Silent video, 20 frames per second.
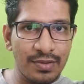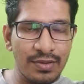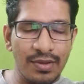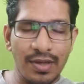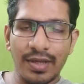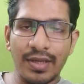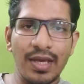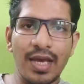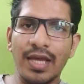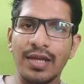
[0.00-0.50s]

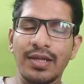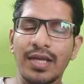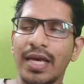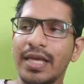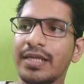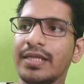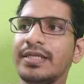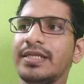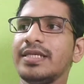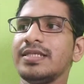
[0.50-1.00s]

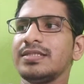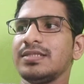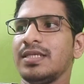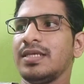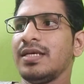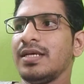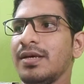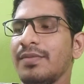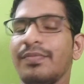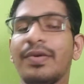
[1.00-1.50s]
and it is
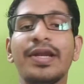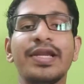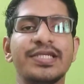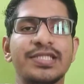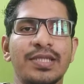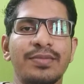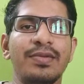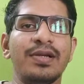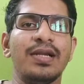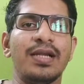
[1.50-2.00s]

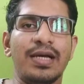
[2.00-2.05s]
punishable